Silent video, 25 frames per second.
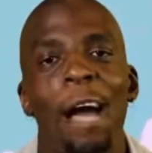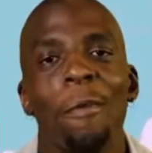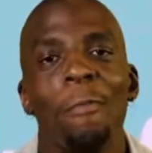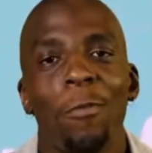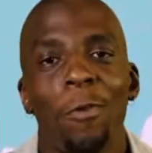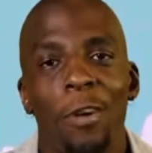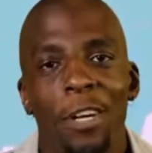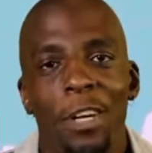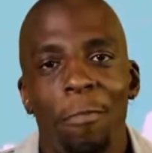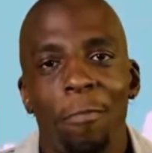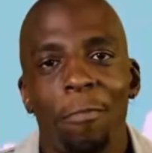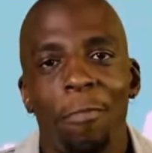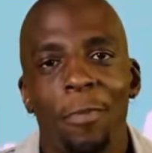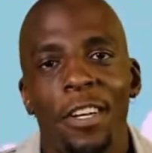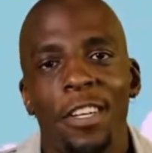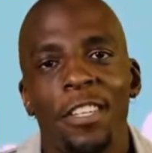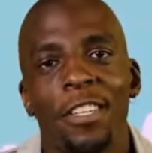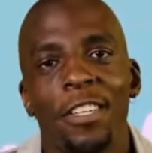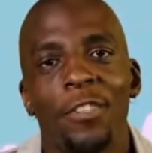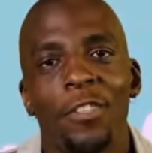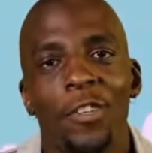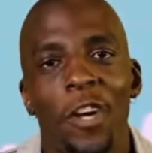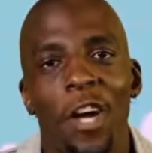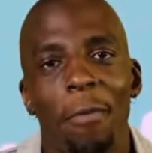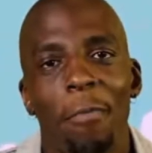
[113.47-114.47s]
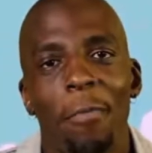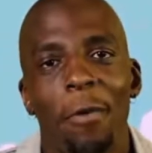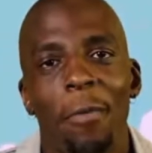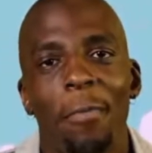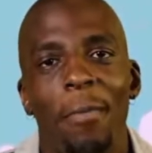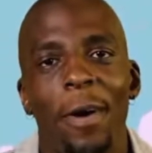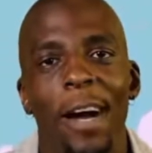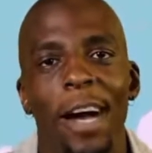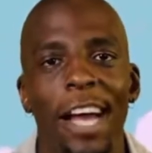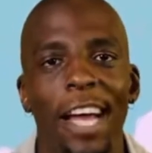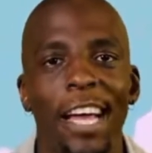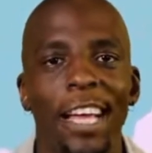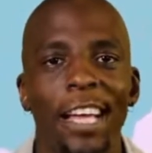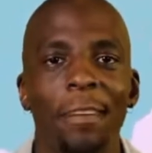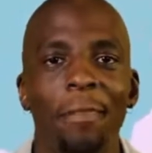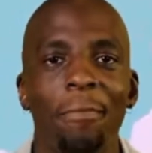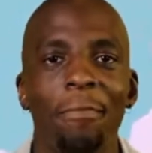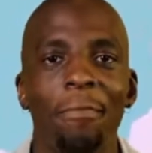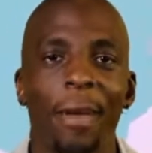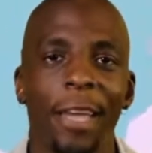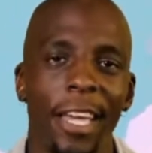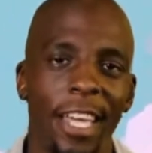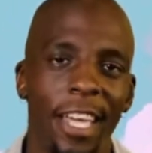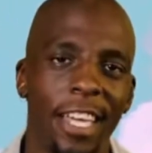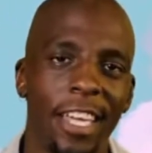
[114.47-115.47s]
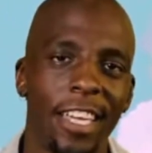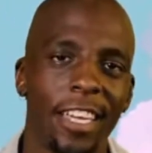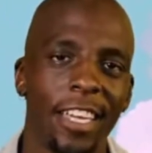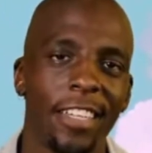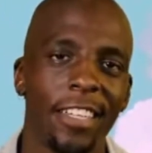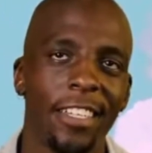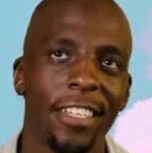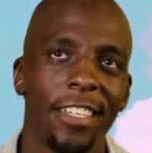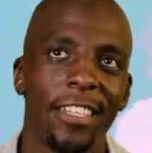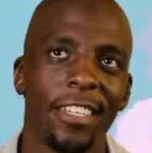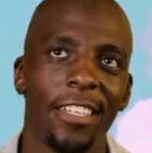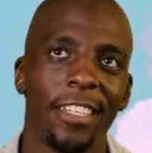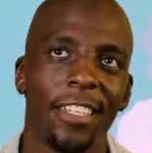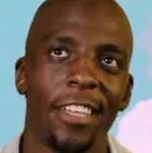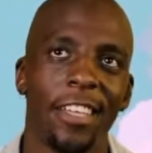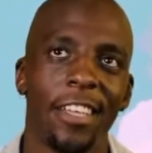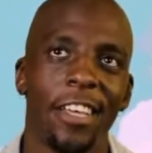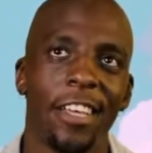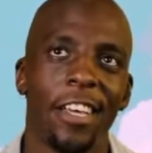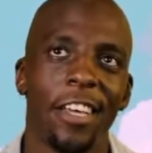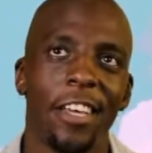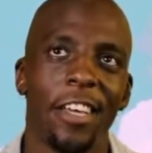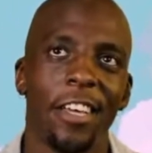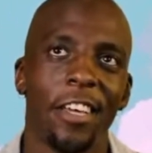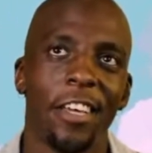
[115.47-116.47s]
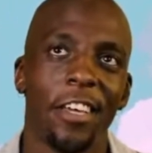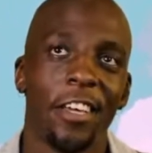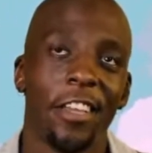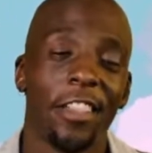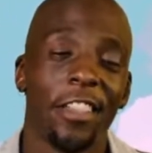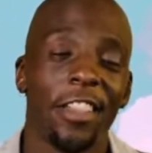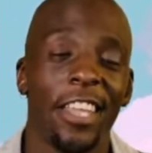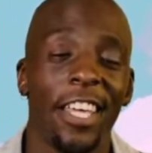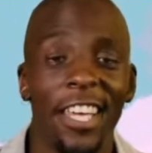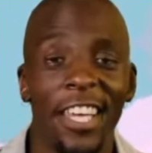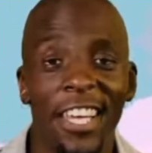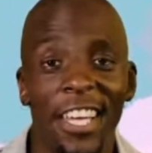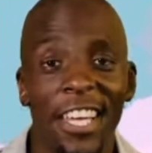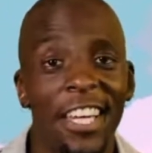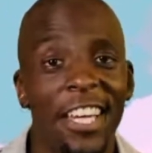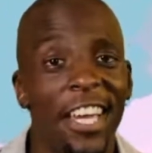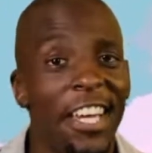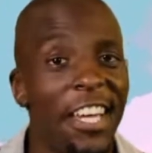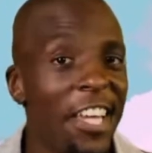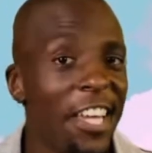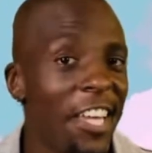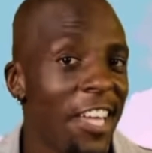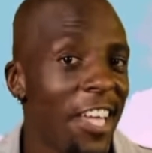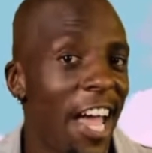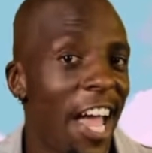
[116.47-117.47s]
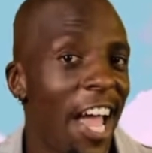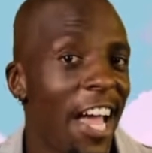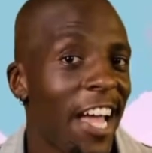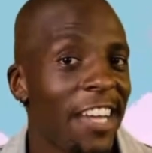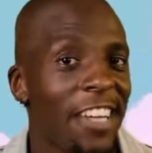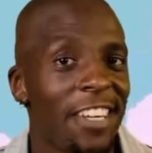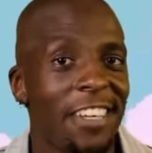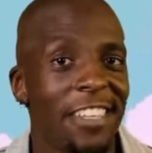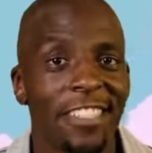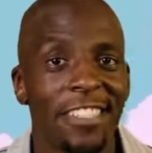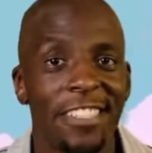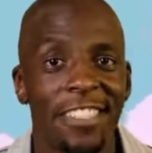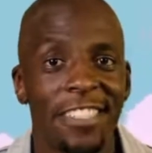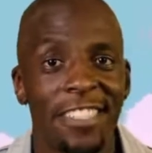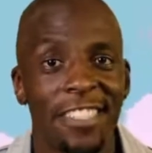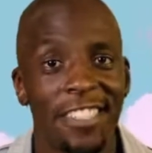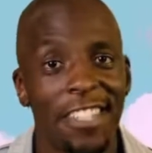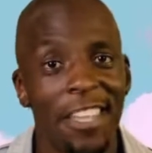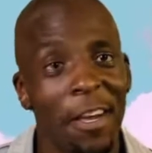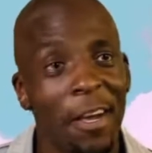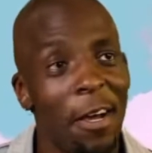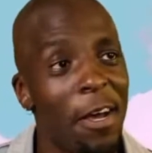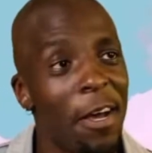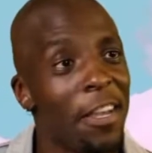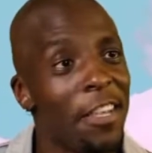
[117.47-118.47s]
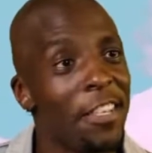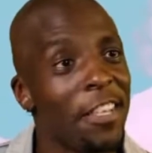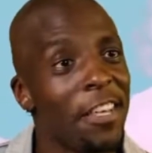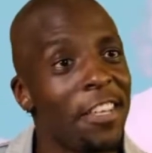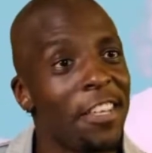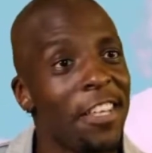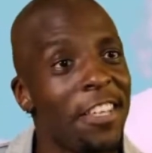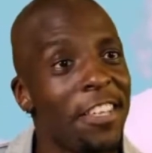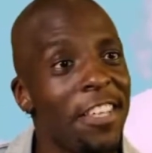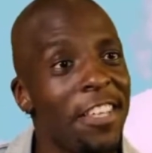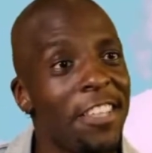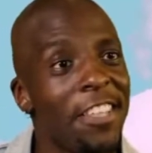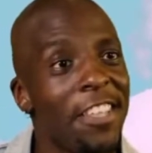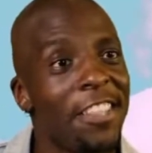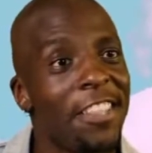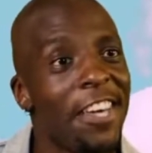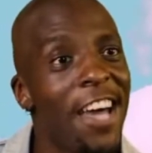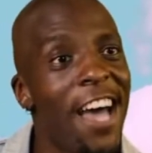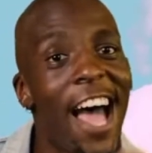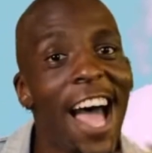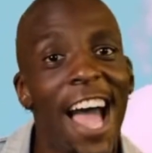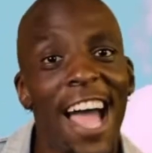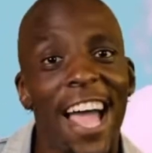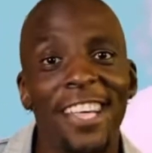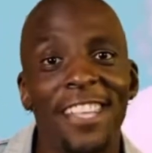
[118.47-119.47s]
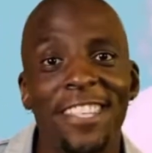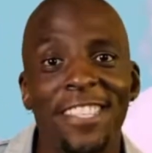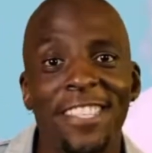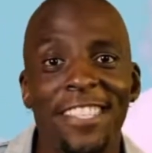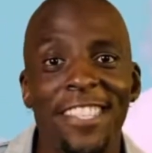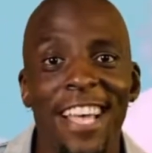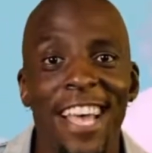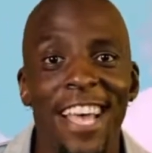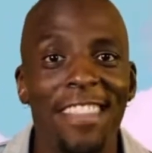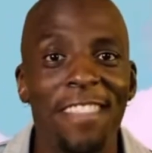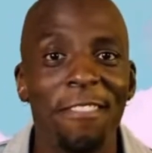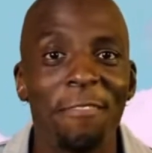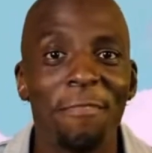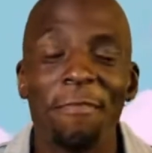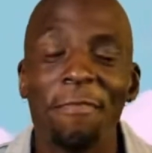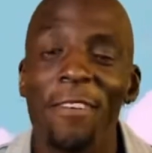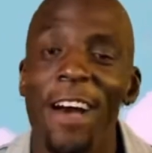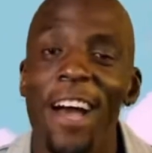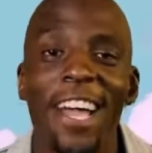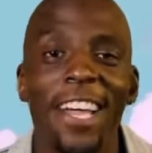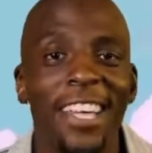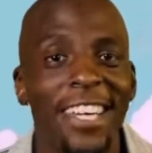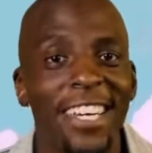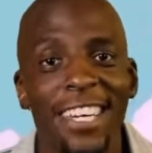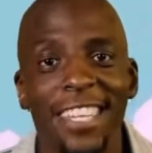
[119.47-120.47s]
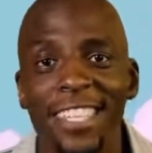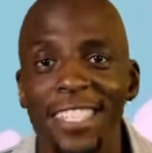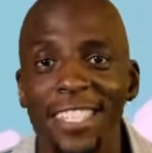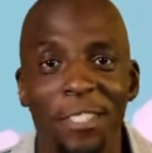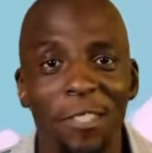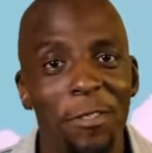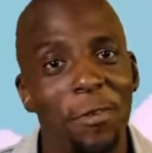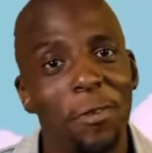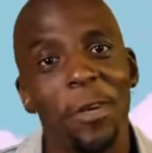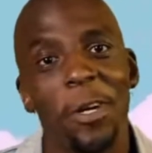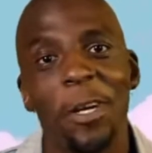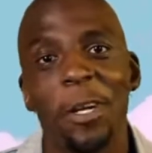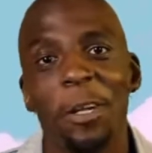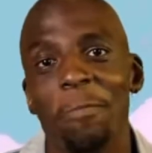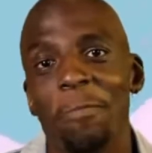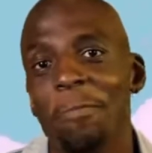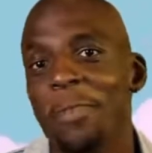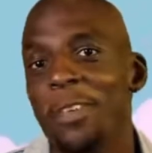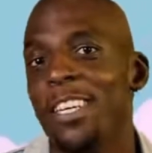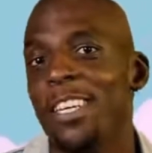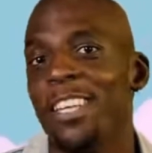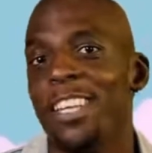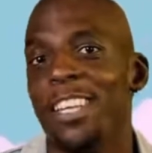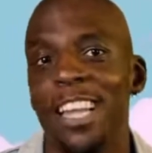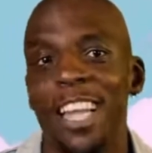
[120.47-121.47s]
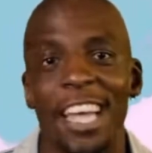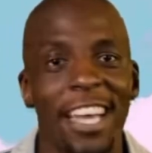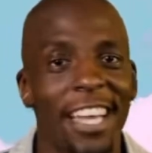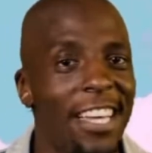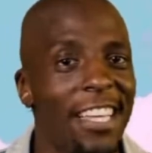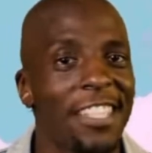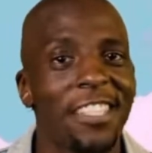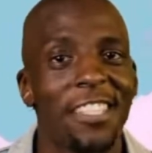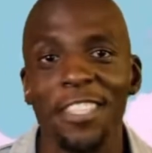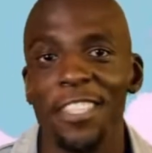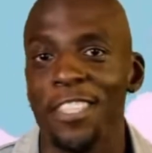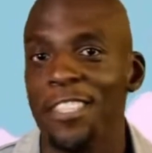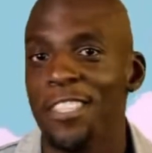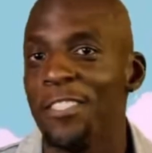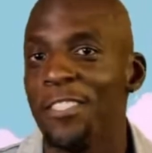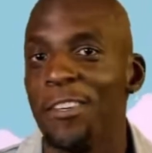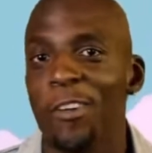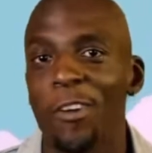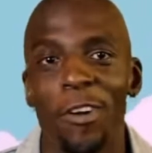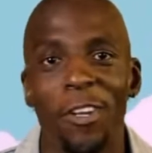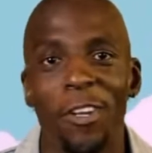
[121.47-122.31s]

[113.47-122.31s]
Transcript: I'm going to bring the drama by being the yin and the yang, the ice and the fire, you know what I mean? Like a seasonal